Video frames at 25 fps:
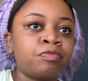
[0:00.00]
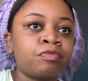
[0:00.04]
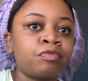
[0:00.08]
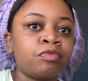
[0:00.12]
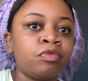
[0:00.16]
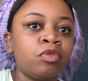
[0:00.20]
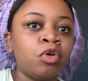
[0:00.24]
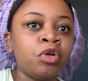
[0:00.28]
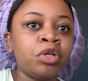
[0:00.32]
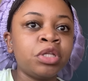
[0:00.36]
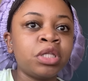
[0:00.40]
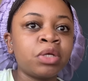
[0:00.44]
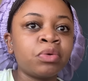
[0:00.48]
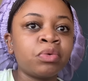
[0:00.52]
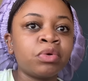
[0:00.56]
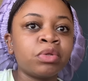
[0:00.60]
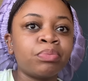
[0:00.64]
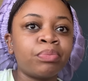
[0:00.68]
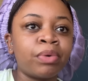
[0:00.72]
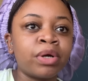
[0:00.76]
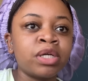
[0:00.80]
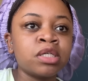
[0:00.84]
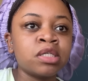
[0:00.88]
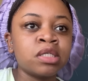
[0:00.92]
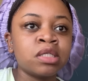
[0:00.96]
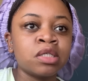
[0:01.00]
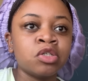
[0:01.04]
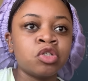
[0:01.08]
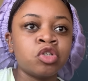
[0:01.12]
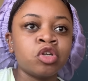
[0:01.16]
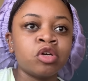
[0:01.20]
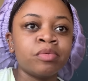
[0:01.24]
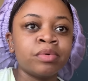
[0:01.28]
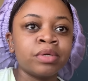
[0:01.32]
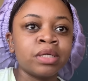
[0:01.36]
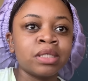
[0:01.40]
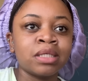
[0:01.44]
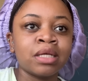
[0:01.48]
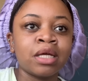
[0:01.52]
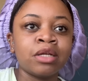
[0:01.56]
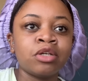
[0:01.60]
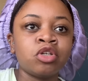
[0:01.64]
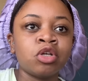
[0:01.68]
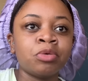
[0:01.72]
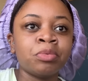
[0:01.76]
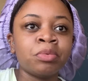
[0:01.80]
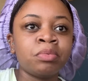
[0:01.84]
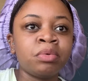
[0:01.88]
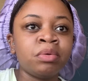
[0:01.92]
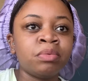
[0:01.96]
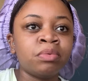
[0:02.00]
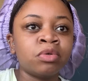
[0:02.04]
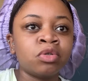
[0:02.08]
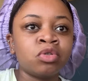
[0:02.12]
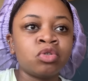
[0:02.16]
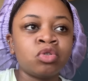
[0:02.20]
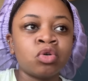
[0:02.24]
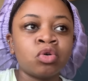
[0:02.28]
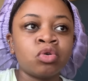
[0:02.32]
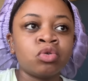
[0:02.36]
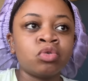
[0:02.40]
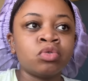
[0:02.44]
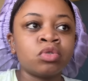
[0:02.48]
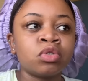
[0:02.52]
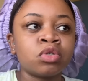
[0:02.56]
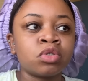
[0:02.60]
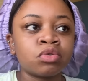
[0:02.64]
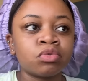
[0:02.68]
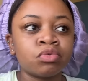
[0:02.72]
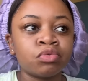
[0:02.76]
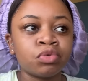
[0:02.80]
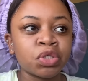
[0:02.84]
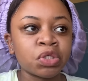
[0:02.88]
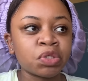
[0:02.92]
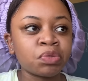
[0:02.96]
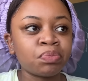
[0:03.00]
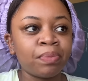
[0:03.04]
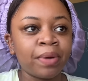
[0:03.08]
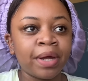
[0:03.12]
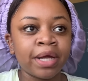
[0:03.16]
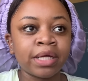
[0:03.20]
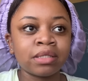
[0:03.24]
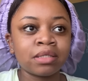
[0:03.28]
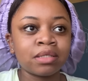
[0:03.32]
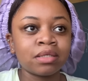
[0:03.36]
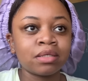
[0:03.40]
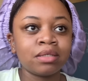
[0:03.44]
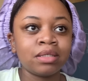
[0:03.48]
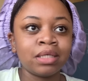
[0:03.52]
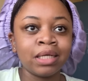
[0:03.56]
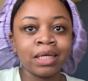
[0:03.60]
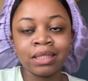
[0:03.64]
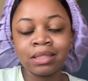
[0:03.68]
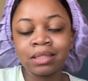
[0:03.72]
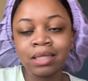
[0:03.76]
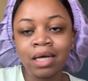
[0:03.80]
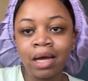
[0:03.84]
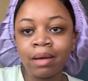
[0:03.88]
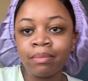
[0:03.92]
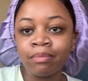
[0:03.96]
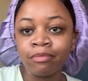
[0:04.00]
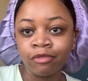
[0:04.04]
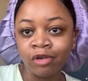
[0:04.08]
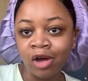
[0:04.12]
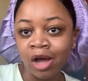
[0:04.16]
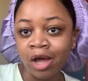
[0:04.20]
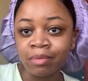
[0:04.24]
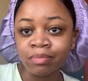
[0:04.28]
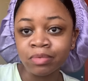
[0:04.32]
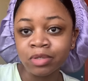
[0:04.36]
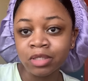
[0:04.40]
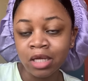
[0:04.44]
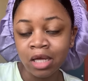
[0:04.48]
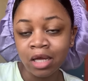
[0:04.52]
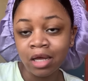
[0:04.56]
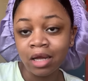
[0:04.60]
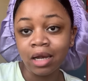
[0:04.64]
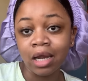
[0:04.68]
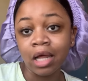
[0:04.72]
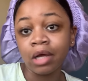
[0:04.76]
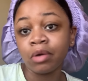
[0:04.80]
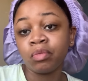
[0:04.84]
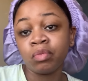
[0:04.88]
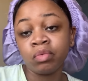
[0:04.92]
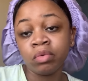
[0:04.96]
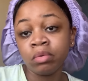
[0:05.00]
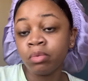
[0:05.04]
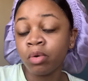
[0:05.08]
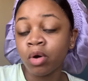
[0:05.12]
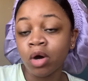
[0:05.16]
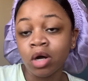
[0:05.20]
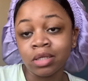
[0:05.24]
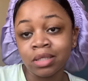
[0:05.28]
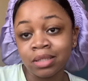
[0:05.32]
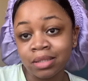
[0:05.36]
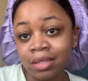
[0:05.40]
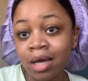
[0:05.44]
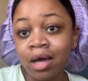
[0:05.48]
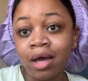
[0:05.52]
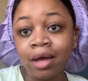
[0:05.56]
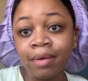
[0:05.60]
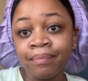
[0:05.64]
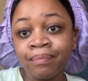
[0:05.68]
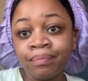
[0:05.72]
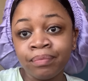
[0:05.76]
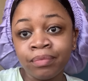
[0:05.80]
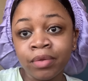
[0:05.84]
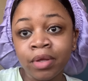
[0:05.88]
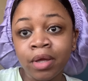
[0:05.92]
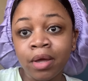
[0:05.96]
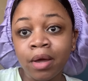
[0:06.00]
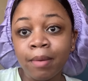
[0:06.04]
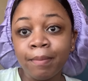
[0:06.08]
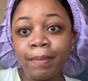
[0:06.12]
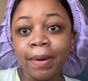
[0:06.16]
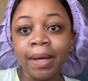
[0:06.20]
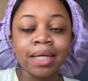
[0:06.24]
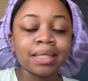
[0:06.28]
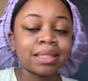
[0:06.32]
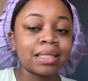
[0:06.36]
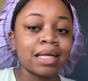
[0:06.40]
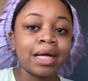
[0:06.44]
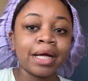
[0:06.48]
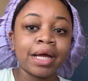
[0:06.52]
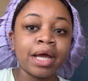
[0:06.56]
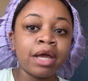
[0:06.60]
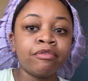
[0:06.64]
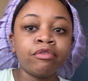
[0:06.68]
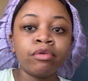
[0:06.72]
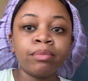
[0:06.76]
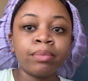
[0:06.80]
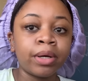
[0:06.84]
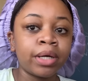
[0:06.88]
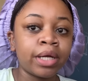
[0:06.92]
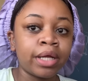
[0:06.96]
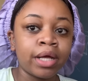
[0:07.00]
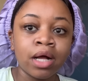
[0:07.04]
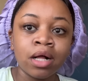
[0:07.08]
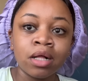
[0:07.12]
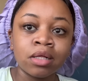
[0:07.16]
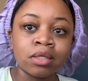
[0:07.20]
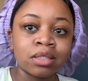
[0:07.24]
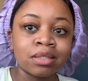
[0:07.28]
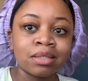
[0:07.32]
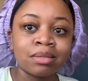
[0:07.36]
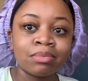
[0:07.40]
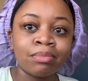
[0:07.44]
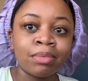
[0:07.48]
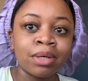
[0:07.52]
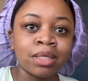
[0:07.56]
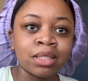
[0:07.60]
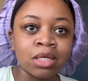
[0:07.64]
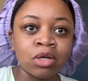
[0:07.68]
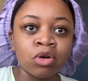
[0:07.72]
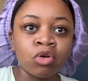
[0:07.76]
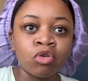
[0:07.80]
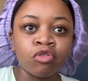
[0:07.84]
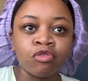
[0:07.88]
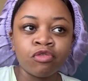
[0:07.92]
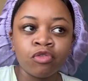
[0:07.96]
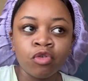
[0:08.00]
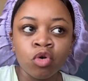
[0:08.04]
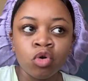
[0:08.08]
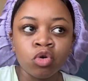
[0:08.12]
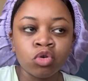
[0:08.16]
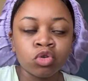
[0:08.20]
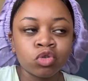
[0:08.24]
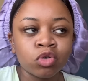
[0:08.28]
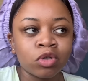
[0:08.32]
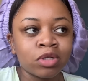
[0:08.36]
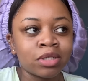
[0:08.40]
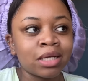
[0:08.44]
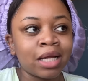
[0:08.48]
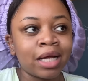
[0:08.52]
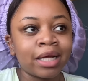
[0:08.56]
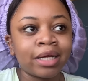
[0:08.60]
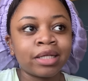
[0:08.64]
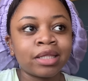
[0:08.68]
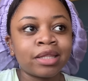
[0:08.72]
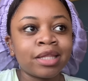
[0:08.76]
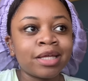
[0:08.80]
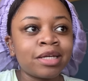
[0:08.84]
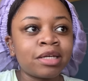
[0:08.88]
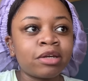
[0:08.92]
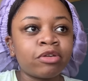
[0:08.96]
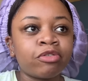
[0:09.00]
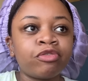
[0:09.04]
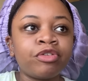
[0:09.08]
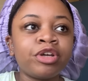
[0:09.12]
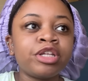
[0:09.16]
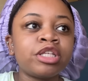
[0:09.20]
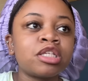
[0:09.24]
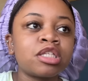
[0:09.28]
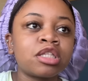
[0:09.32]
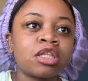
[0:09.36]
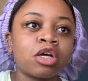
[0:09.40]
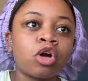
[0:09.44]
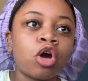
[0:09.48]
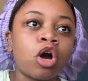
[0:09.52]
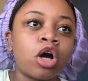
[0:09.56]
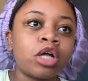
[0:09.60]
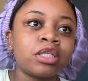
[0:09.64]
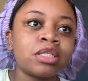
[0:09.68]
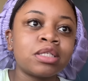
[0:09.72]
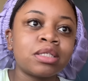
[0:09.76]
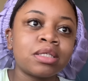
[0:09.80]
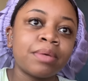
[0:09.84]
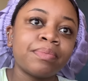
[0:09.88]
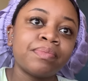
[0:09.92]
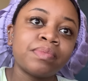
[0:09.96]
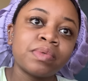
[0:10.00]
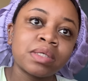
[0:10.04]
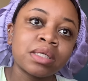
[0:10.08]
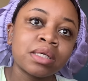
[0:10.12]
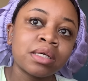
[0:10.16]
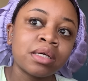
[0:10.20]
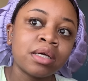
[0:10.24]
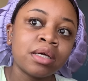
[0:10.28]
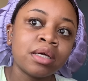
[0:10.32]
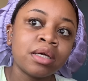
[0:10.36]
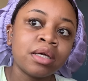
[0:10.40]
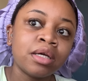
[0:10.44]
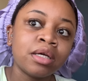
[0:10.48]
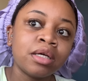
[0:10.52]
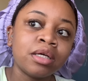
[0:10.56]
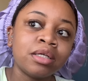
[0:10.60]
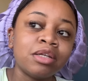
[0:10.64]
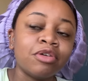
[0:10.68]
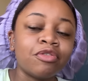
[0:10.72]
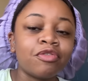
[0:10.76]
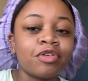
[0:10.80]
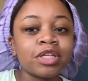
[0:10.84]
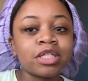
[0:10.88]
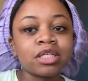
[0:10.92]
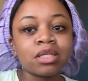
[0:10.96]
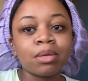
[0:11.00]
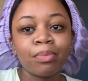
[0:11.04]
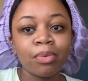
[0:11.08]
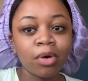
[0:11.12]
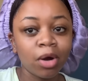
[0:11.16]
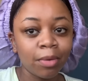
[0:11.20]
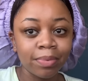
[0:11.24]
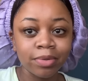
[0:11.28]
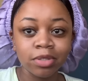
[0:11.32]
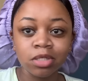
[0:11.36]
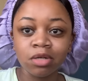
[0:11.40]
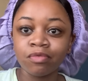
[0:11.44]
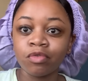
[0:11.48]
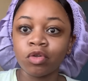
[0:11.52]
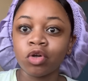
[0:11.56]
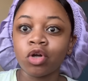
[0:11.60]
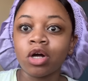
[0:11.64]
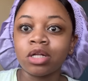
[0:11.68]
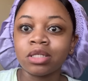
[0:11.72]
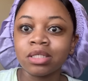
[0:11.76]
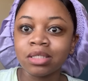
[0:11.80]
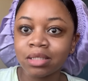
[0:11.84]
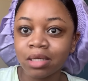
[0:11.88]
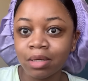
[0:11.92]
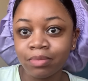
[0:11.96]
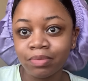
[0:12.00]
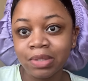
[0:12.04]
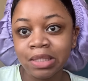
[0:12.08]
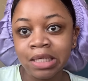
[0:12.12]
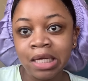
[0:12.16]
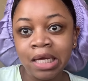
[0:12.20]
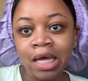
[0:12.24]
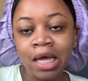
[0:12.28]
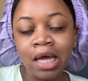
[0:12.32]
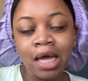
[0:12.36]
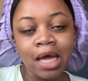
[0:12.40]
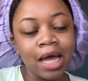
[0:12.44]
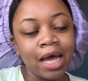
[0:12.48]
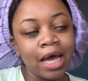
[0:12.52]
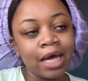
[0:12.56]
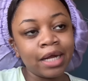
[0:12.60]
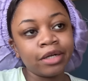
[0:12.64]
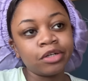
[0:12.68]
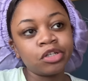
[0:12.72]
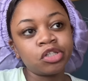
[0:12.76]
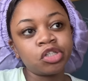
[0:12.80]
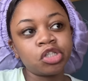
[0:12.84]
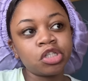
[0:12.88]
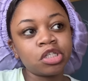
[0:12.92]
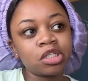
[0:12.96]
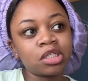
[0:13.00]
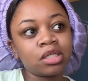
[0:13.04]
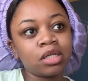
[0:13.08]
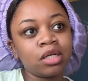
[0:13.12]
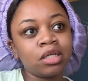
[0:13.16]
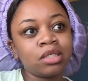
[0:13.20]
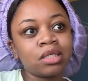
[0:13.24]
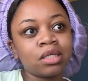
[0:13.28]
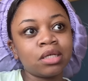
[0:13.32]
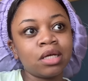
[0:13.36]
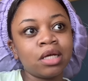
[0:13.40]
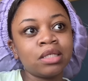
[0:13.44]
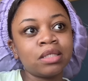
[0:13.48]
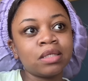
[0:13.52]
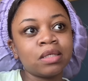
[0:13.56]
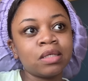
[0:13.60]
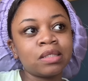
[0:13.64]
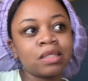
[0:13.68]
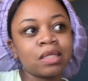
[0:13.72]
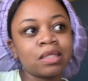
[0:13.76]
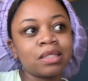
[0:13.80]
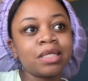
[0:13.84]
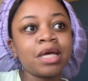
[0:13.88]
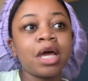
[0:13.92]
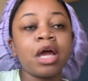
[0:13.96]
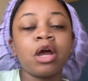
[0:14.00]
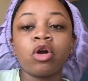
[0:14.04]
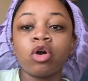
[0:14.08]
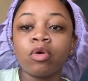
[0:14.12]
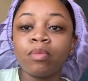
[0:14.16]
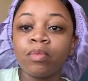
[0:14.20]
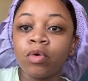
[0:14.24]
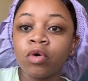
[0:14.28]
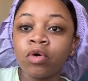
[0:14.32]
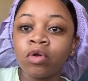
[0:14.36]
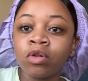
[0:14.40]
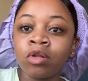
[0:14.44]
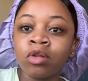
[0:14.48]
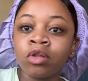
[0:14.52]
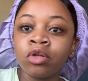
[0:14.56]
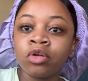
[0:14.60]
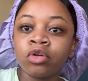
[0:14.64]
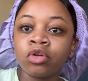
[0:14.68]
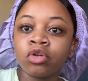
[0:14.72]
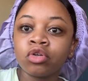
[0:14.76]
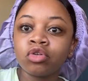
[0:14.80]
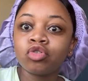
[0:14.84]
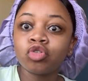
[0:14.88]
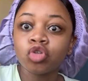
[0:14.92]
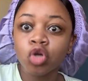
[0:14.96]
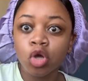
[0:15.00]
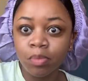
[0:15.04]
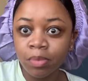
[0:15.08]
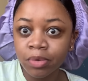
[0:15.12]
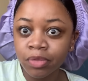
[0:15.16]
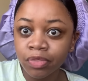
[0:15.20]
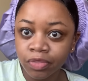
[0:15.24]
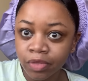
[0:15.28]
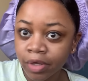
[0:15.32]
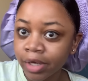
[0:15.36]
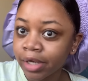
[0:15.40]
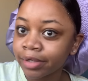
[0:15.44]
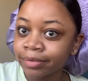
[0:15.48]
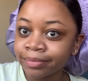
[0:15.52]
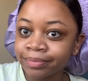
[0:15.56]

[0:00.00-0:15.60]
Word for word: the only thing with branches in Durban is that Durban people don't respect daytime vibes. Like we were on time, but it's like everybody else was able for. So it's like it then defeats the concept, defeats the purpose of the concept, and it's just it's it's it's a terrible Durban thing.